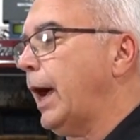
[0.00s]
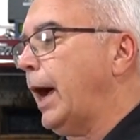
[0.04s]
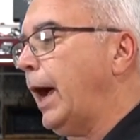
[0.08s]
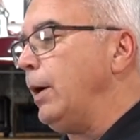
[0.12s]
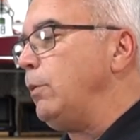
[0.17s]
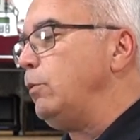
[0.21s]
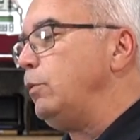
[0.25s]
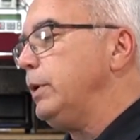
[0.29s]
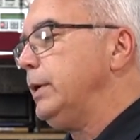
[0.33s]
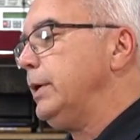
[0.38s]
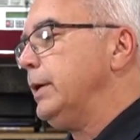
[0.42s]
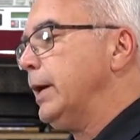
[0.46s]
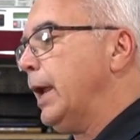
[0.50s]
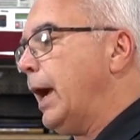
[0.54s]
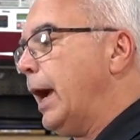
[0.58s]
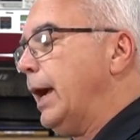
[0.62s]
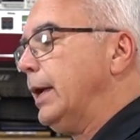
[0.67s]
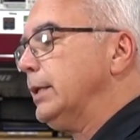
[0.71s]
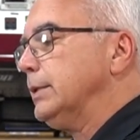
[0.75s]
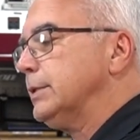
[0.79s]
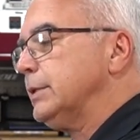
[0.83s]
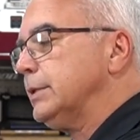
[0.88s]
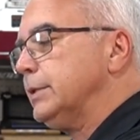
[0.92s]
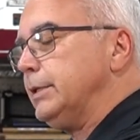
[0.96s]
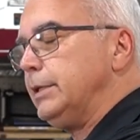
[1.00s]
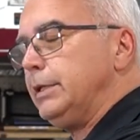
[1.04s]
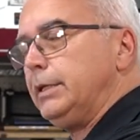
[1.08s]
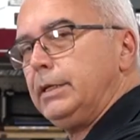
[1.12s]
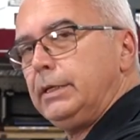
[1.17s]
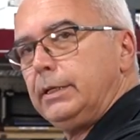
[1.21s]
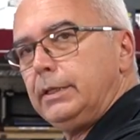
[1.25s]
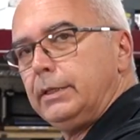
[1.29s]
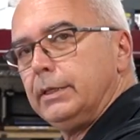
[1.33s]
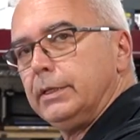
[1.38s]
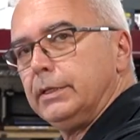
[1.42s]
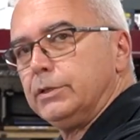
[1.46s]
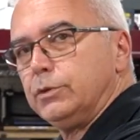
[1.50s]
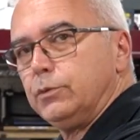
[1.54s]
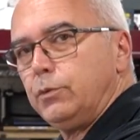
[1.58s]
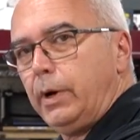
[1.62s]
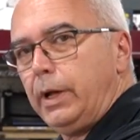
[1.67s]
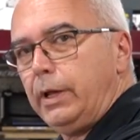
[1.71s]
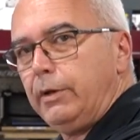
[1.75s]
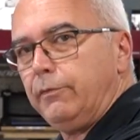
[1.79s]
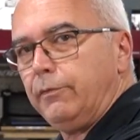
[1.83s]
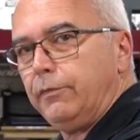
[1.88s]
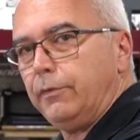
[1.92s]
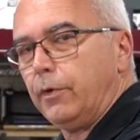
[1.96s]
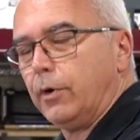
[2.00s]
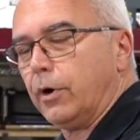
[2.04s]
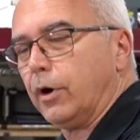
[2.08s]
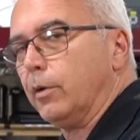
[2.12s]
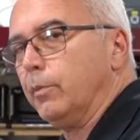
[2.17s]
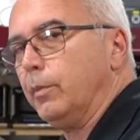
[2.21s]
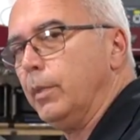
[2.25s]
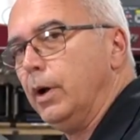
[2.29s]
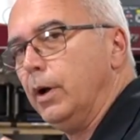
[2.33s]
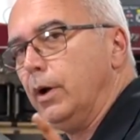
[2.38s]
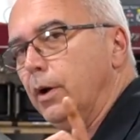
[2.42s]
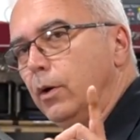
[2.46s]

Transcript: I would not see this waveform.